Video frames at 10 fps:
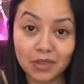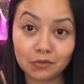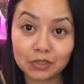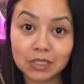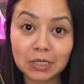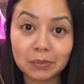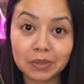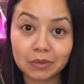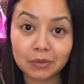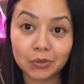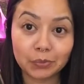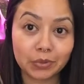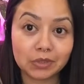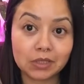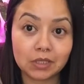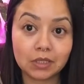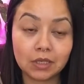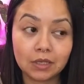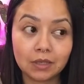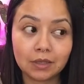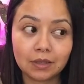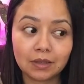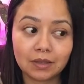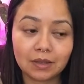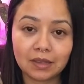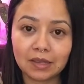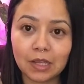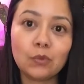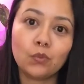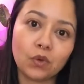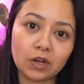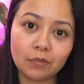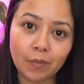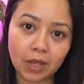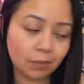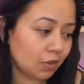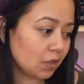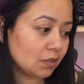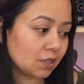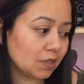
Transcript: never seen a peduncle in person in one of my plants.